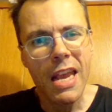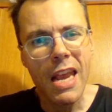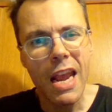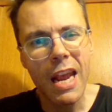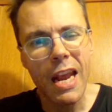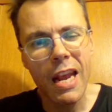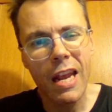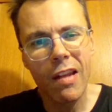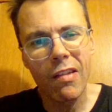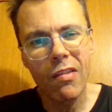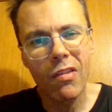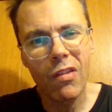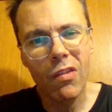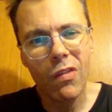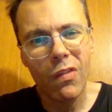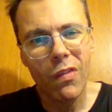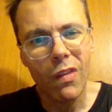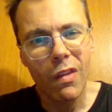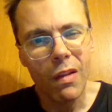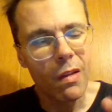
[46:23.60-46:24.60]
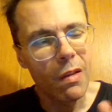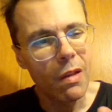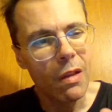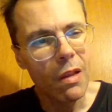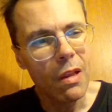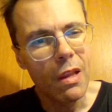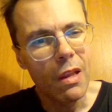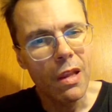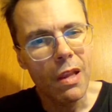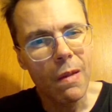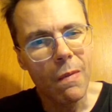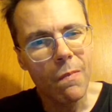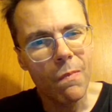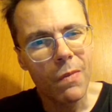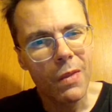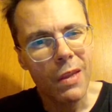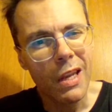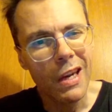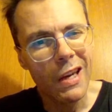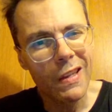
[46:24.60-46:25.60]
and
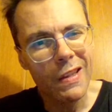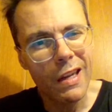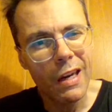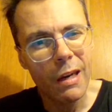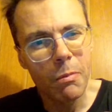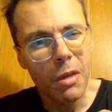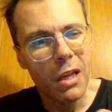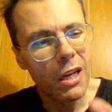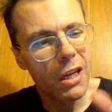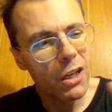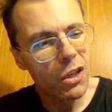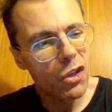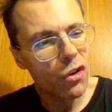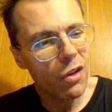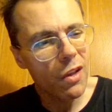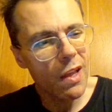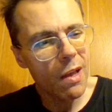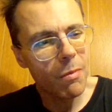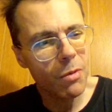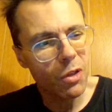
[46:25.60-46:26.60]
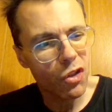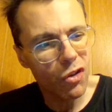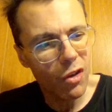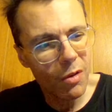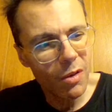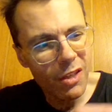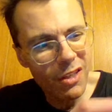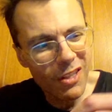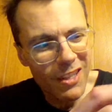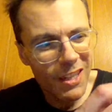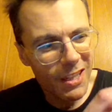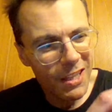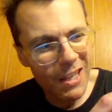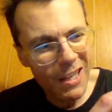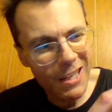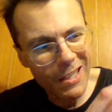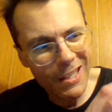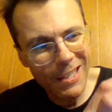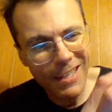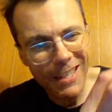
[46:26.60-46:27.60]
under Kyoto they demonstrated, you see
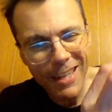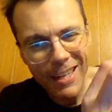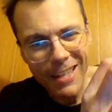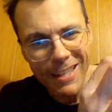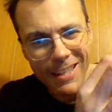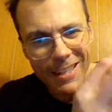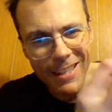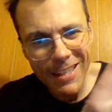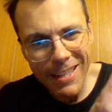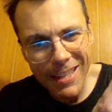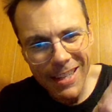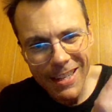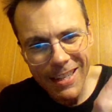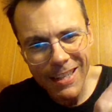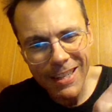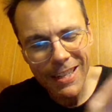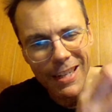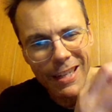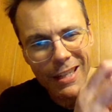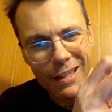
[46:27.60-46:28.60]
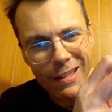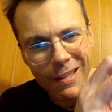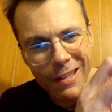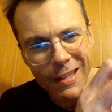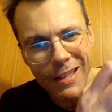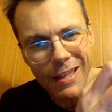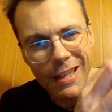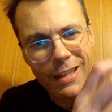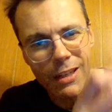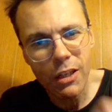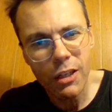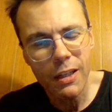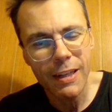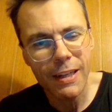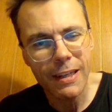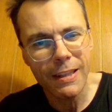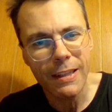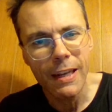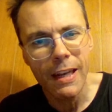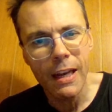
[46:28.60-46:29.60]
this shit, you see this shit, you see this
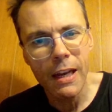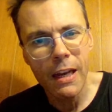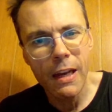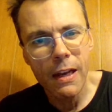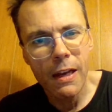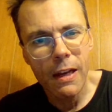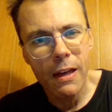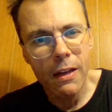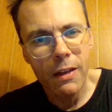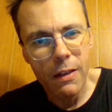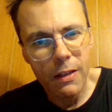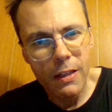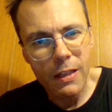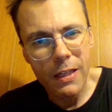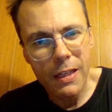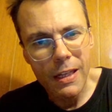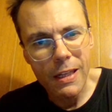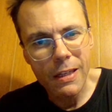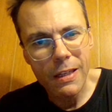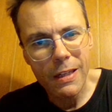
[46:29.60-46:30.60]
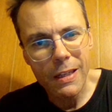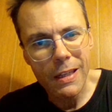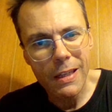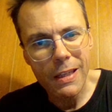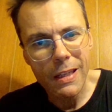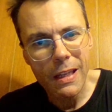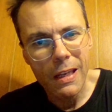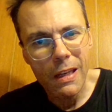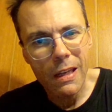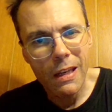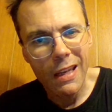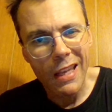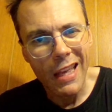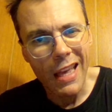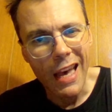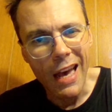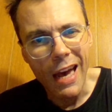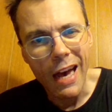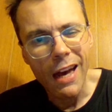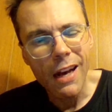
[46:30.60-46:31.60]
shit, you see this shit,
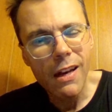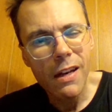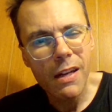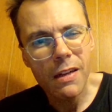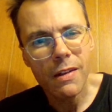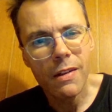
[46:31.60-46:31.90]
yeah.